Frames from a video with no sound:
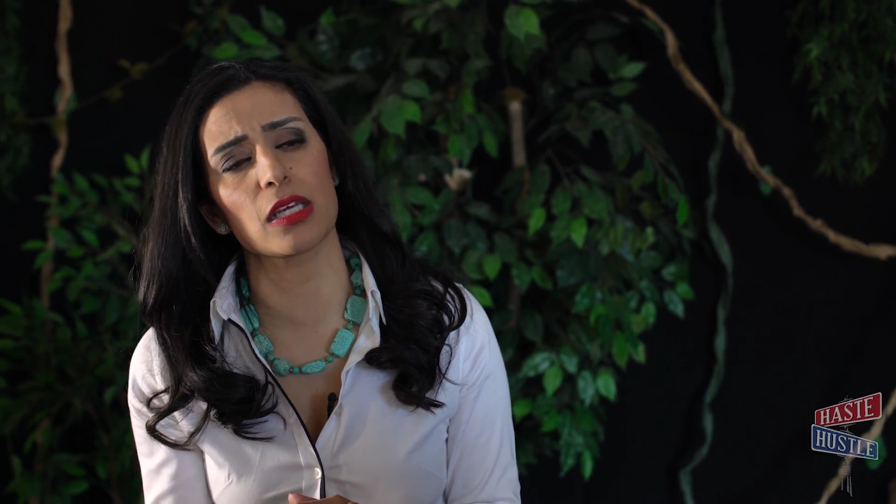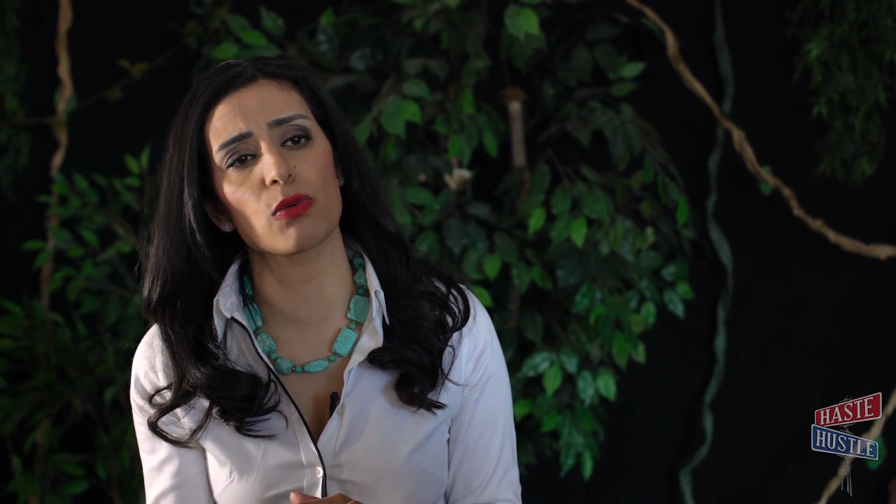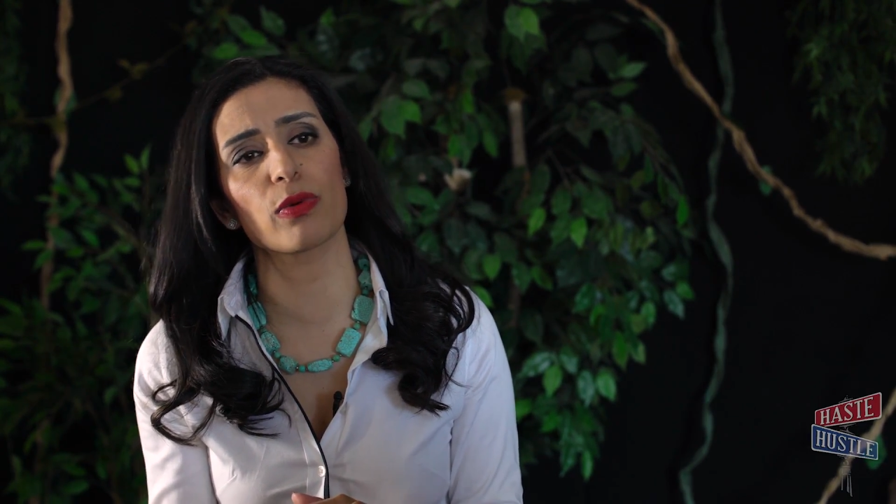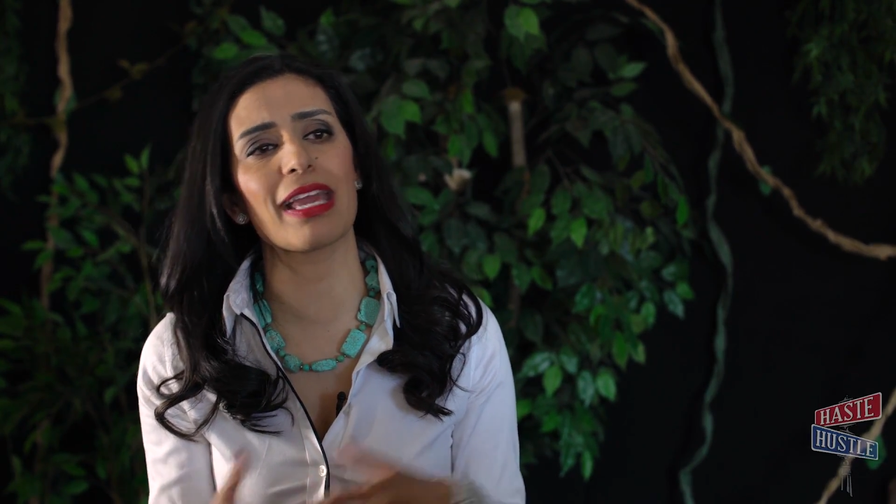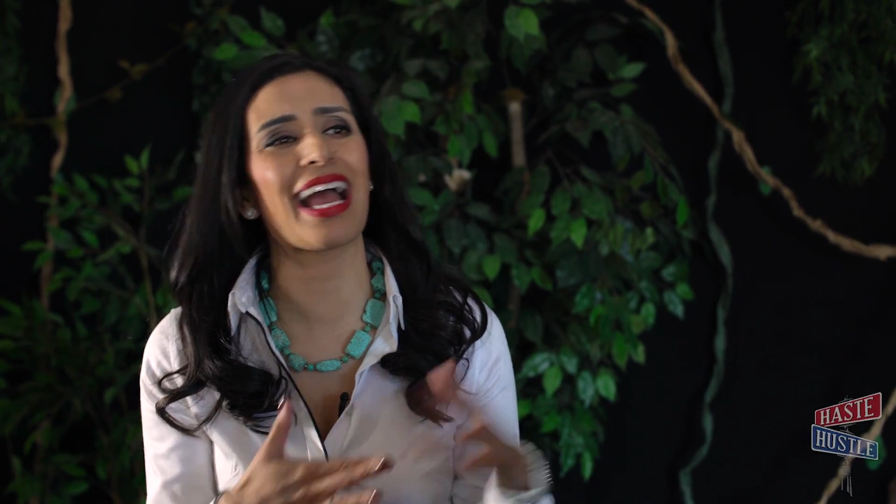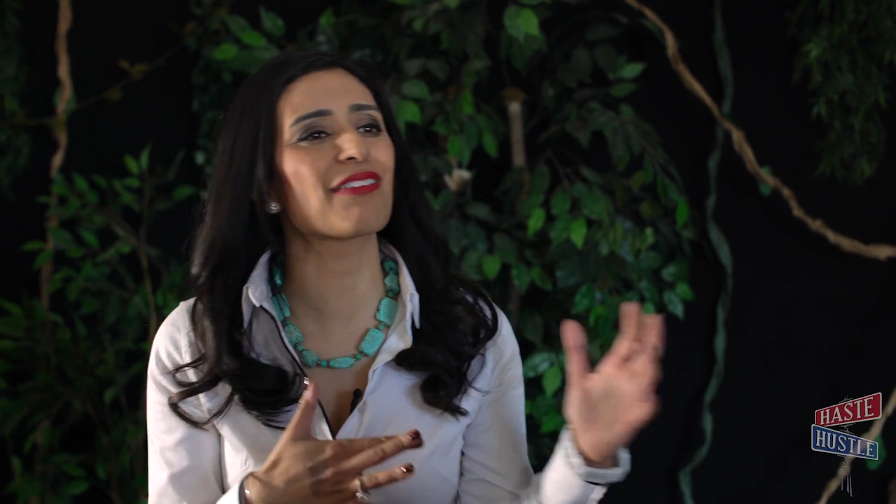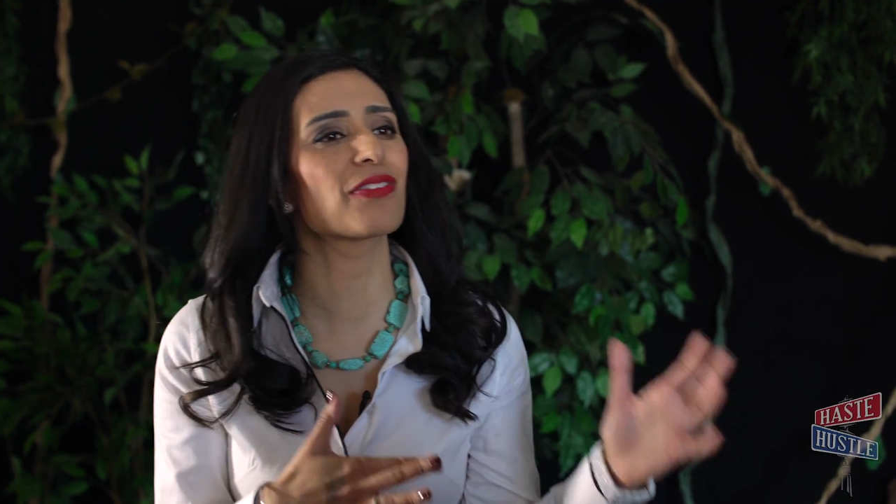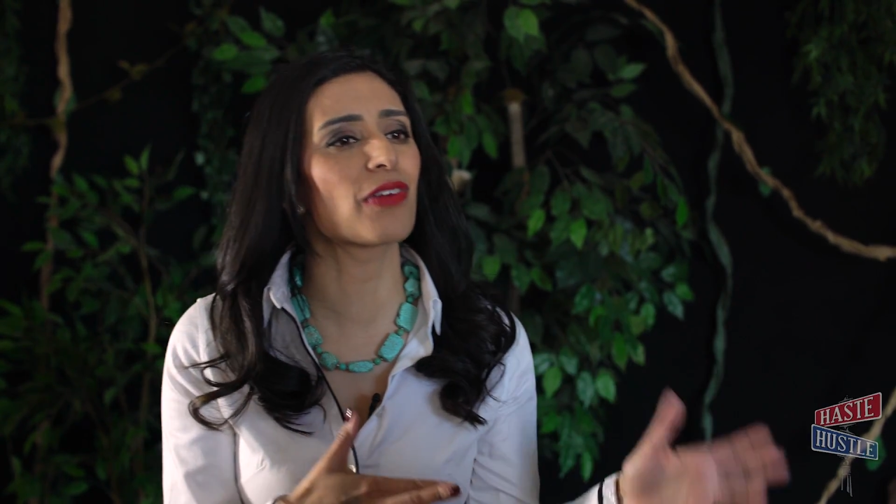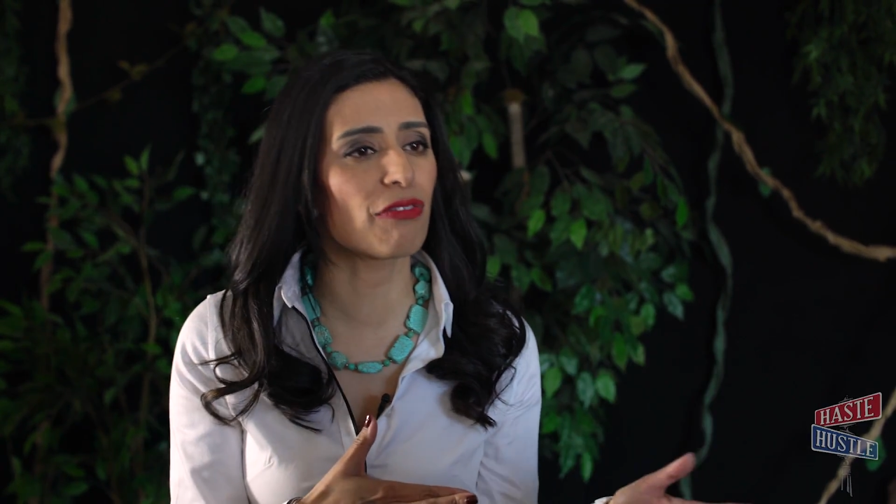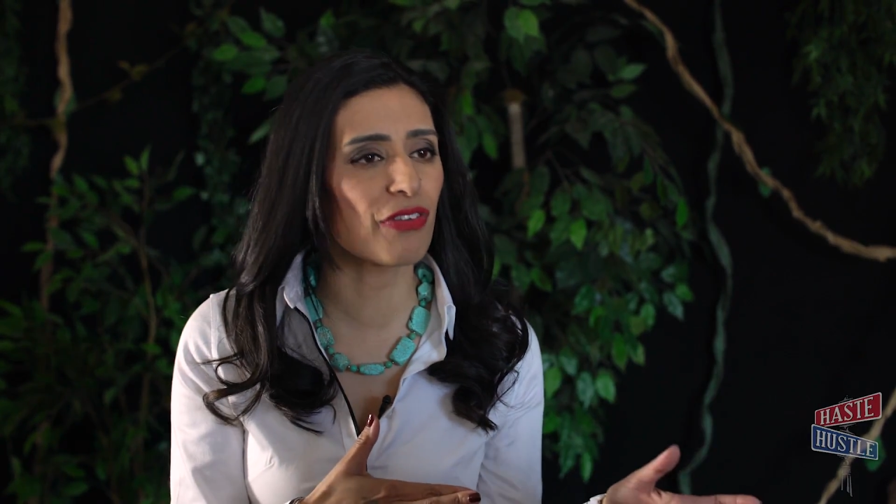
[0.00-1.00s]
that when they
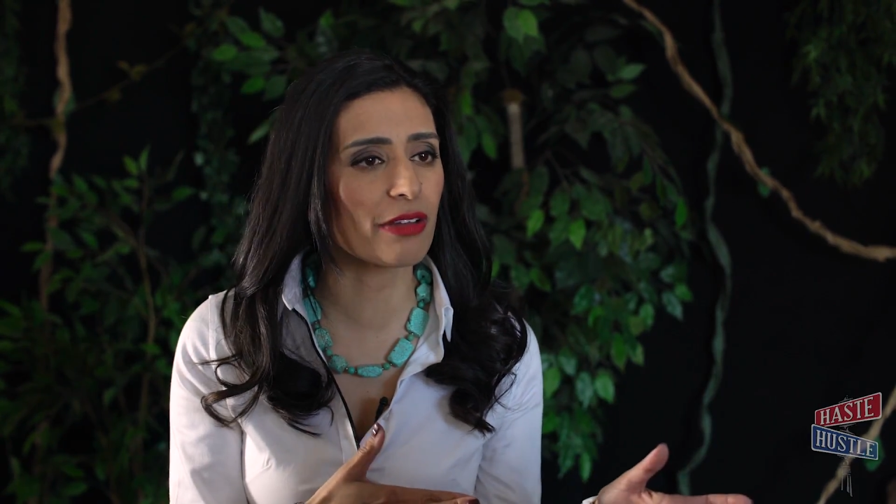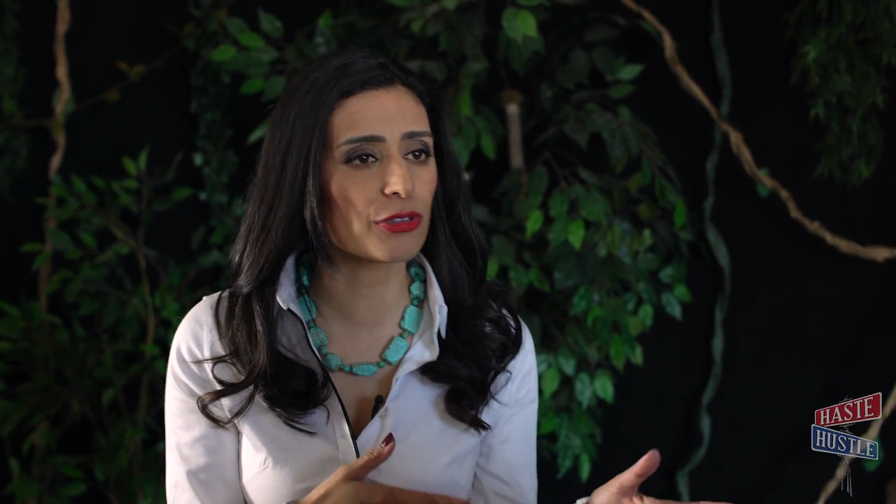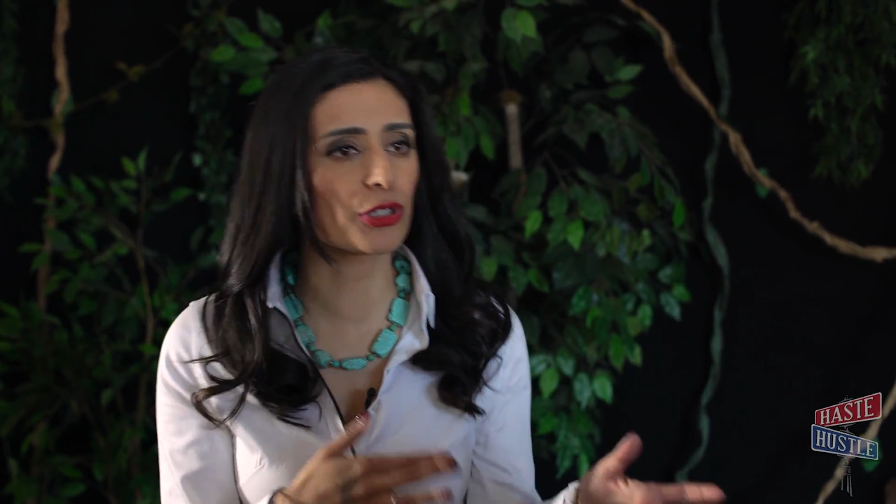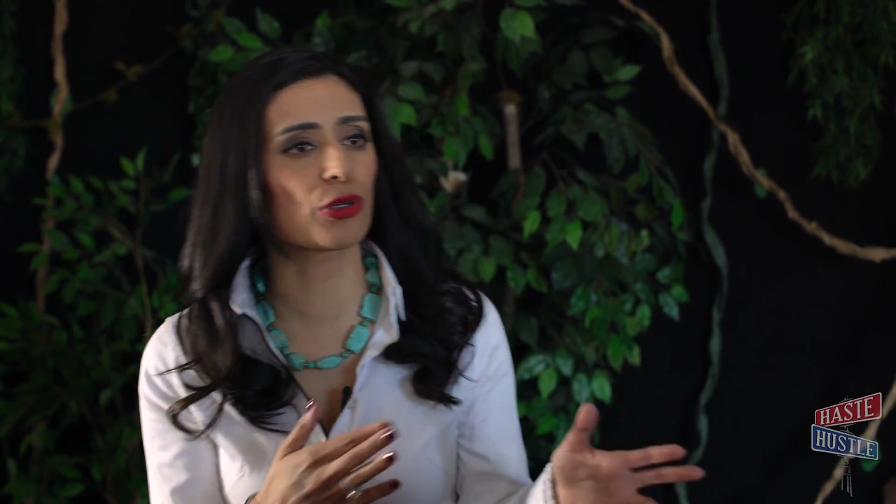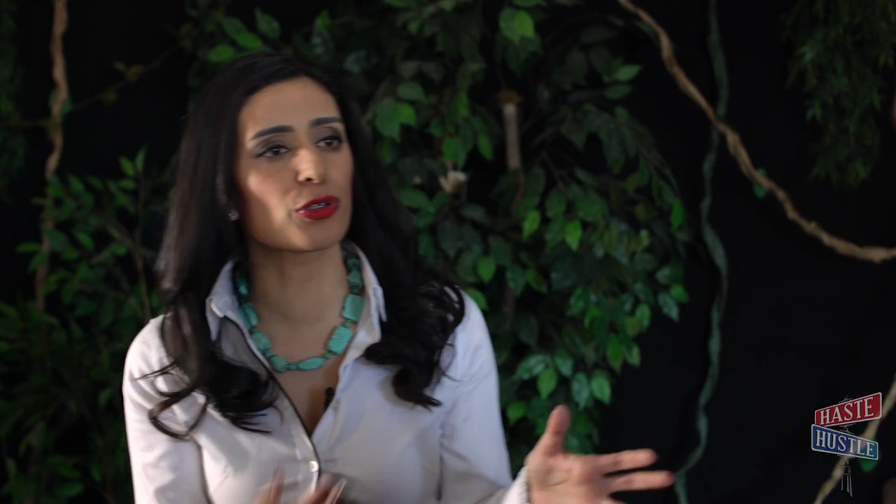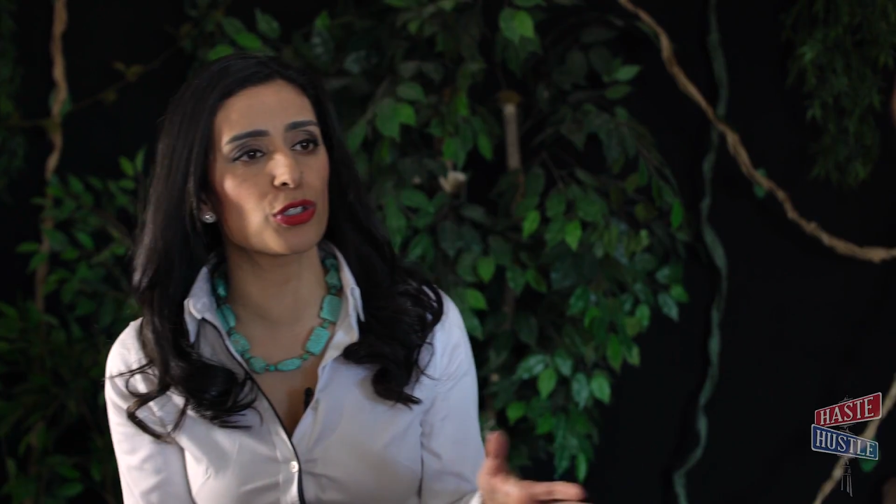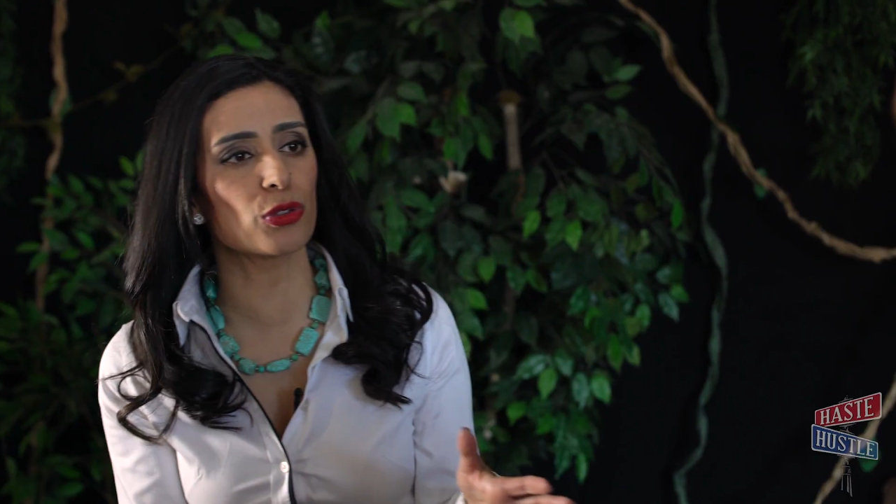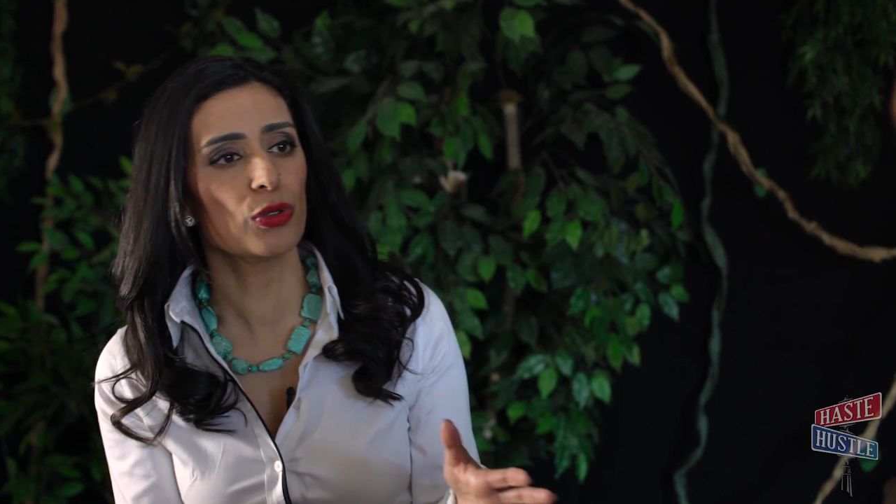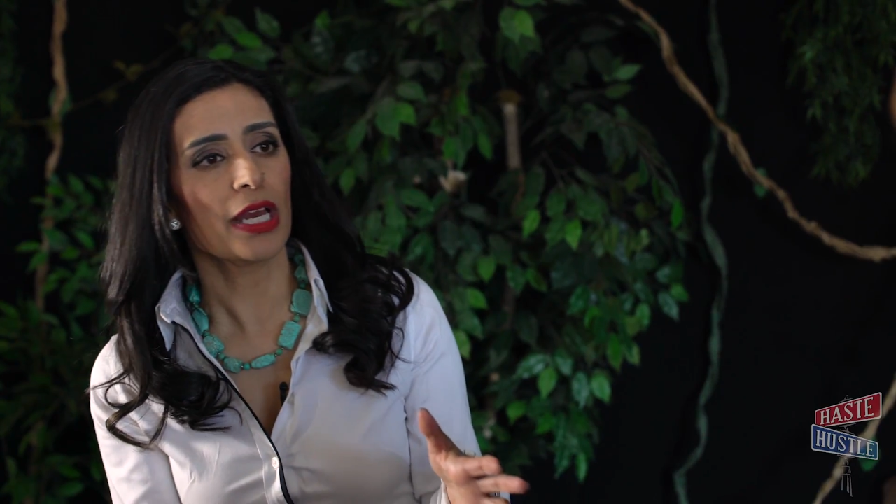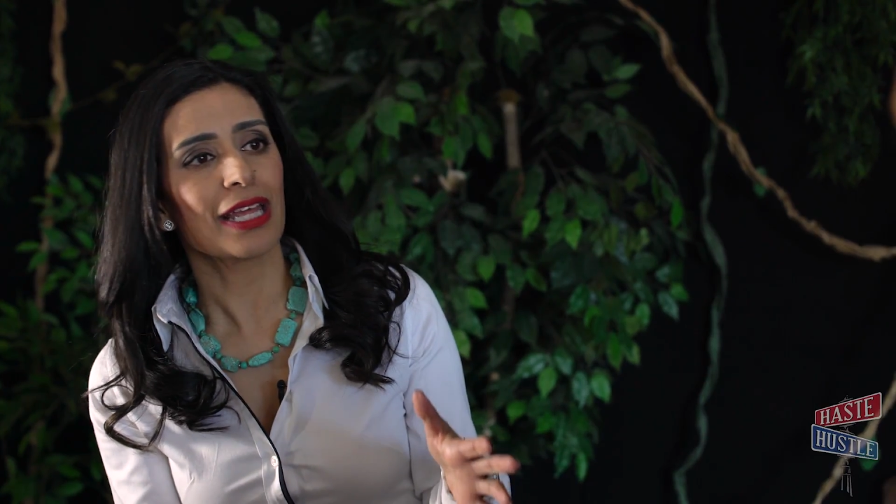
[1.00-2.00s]
have a failure or two,